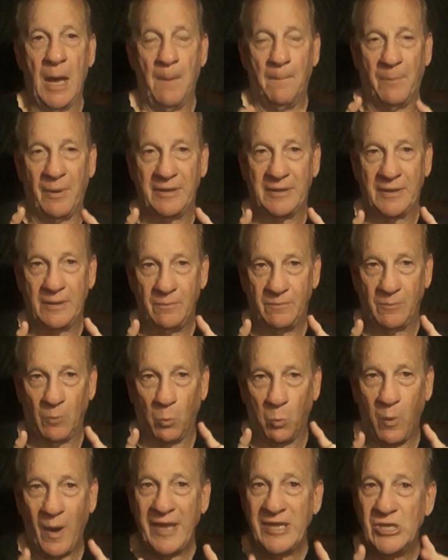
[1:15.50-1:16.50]
But the
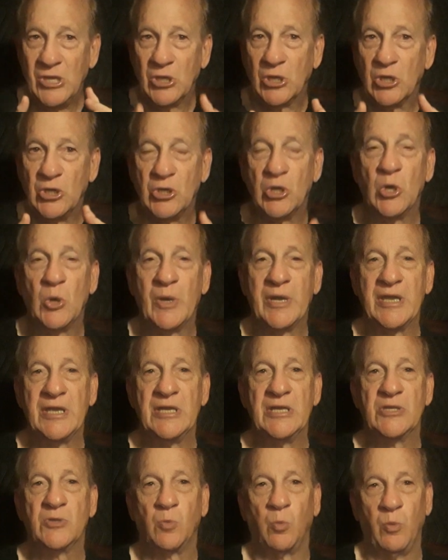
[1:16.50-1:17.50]
way you can do it is